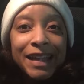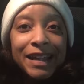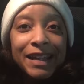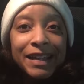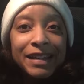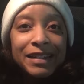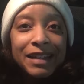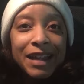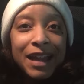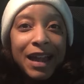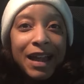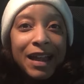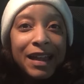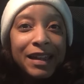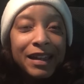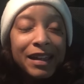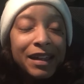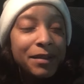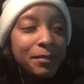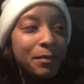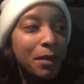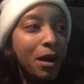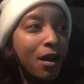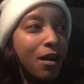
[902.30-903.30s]
and I
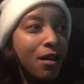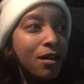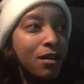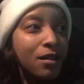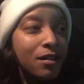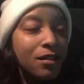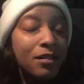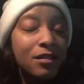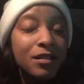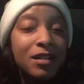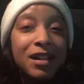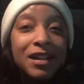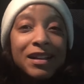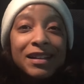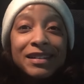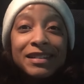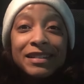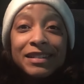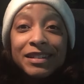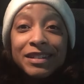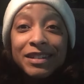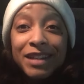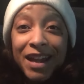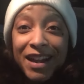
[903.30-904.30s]
am all
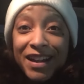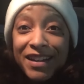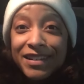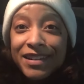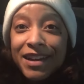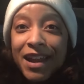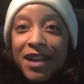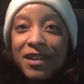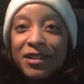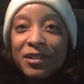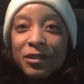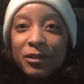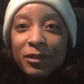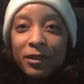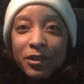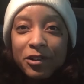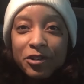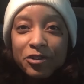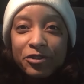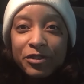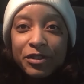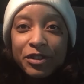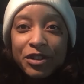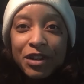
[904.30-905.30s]
done
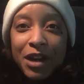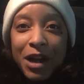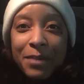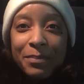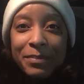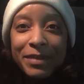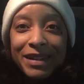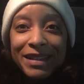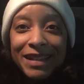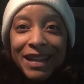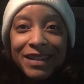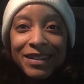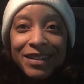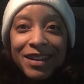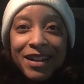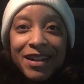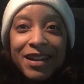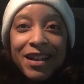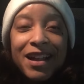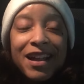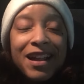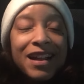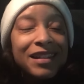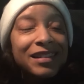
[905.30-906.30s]
grocery shopping. That
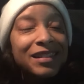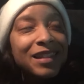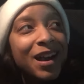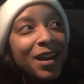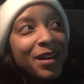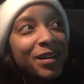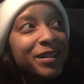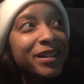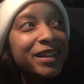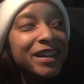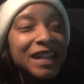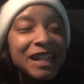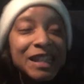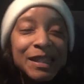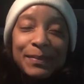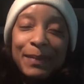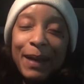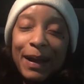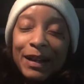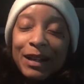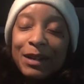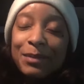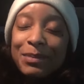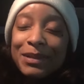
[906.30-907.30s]
took longer than
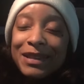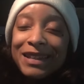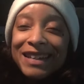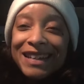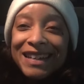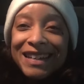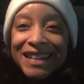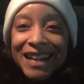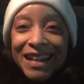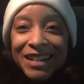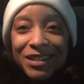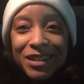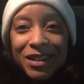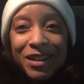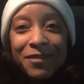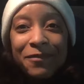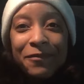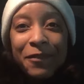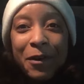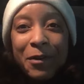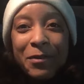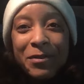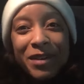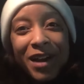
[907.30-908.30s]
expected, but then again I took
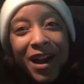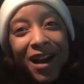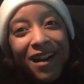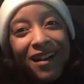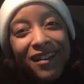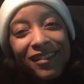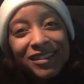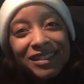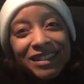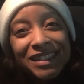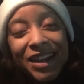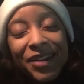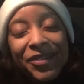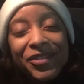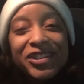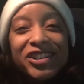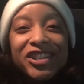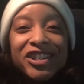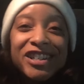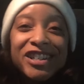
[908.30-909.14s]
phone calls and I was